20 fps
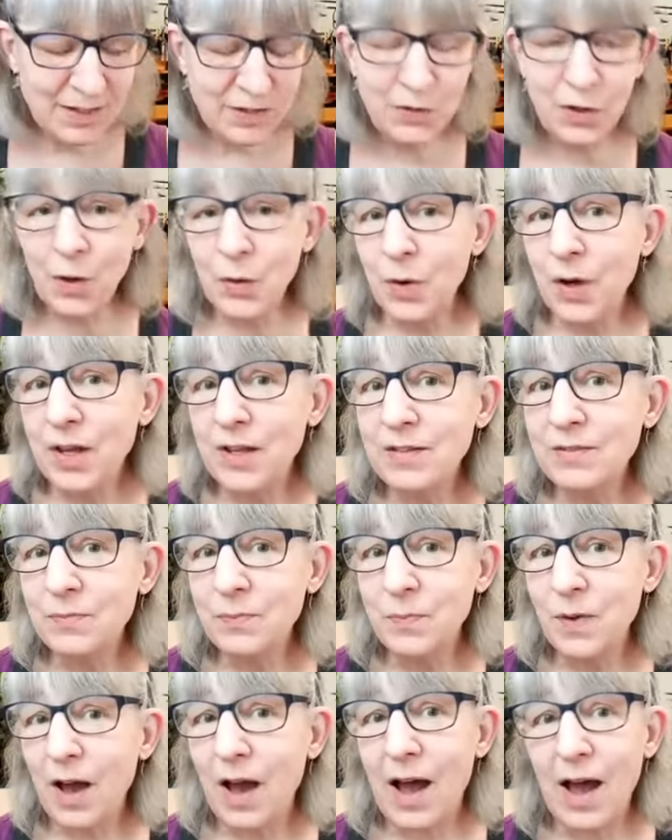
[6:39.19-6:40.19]
So
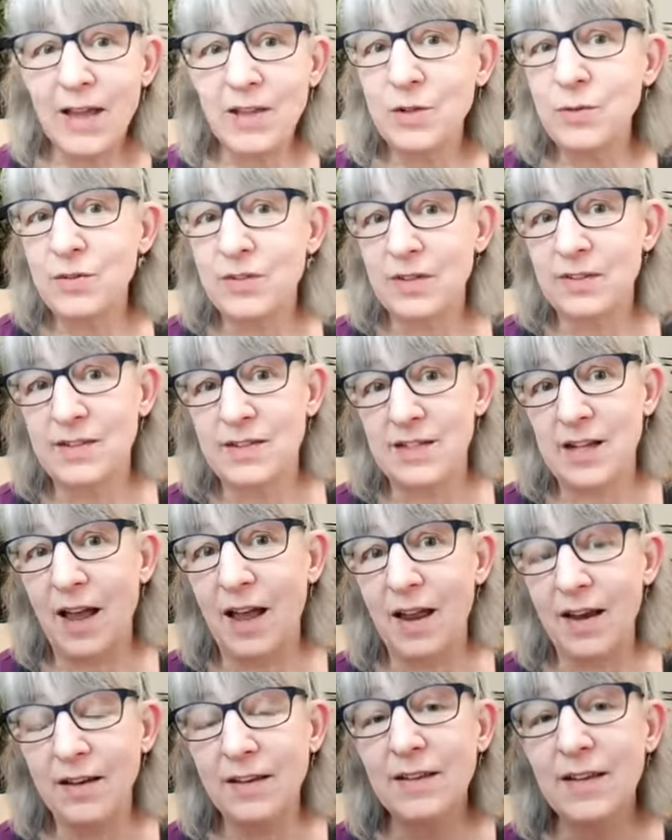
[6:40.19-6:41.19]
I use this a
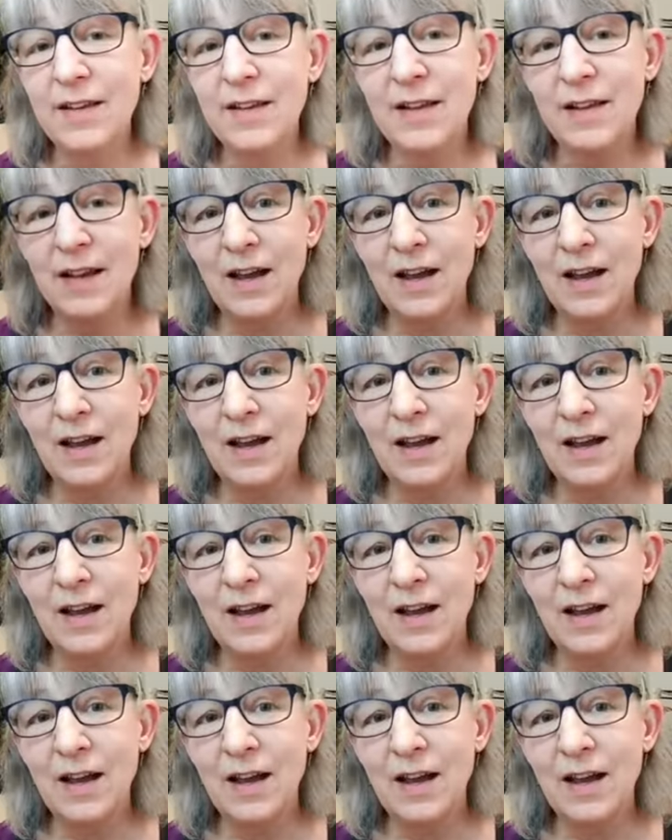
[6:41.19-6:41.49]
ton